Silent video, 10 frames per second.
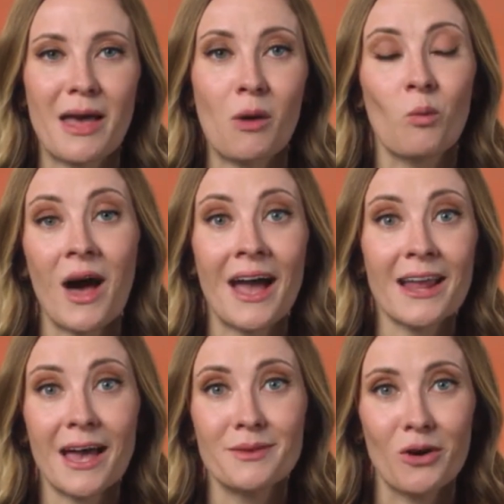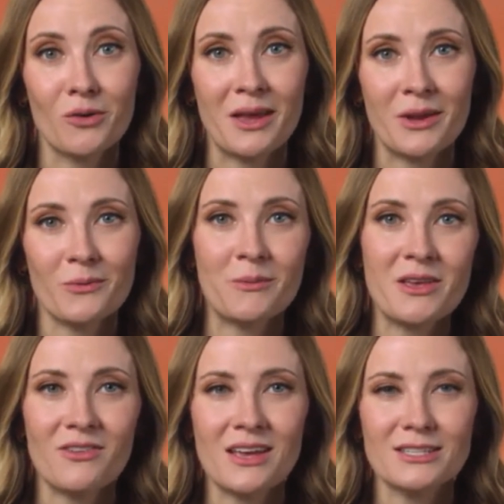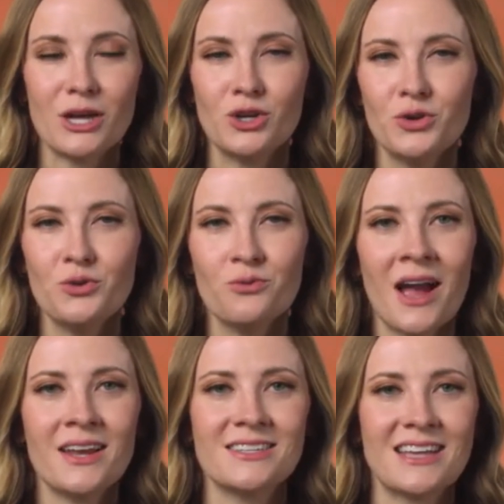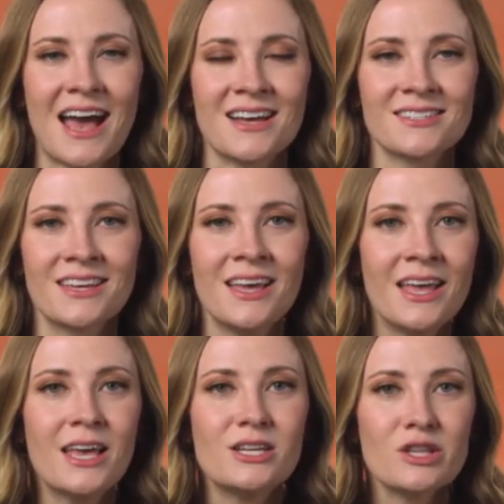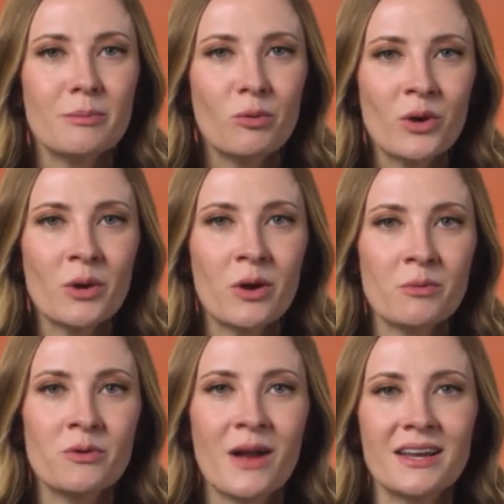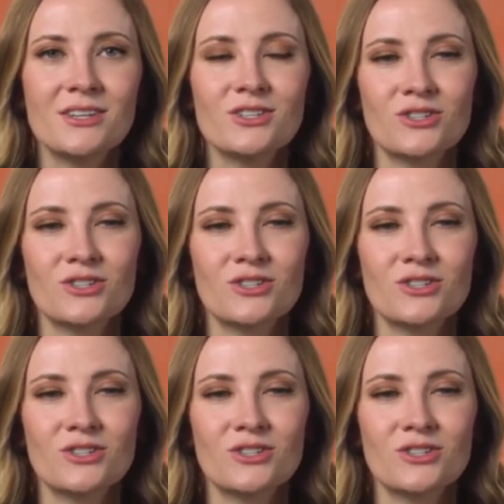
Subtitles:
from that wide eyed moment when we face a new writing task to the point where we're ready